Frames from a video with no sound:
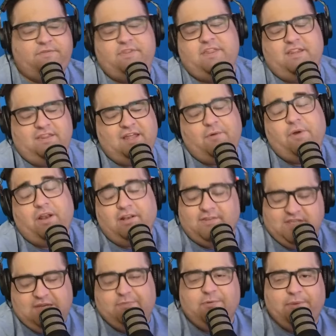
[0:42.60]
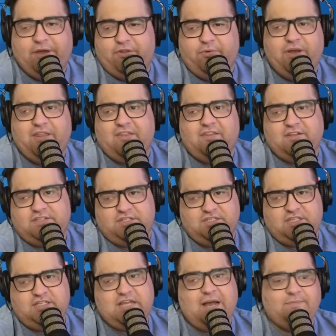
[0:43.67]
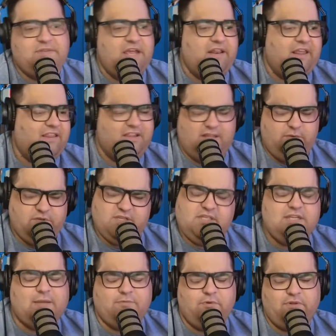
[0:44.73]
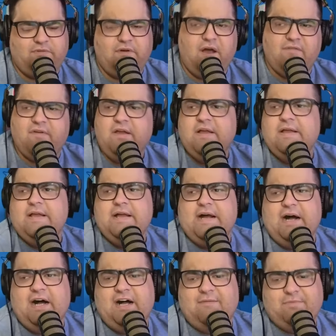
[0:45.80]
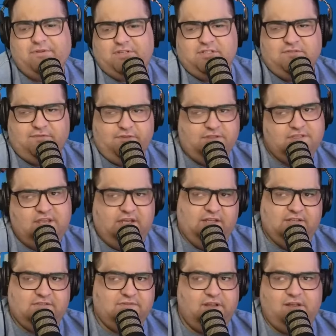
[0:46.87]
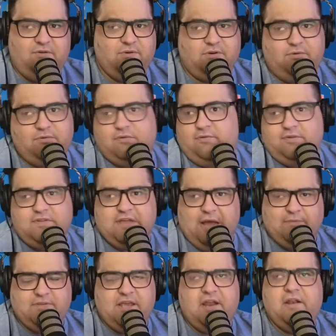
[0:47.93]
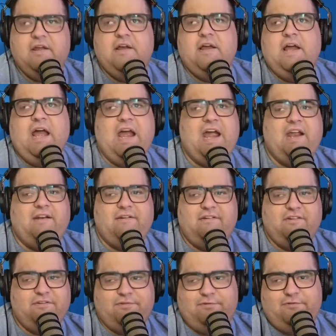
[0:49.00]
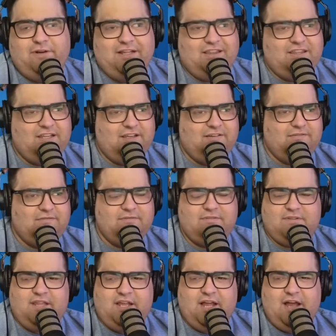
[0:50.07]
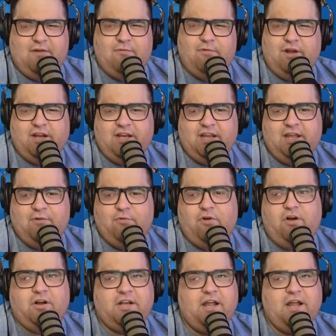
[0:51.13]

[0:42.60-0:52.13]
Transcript: They went deeper, by the way, than just the top 10. I think they went to the top 25. But just for the sake of this video, we're going through the top 10 and who I think they got right and wrong.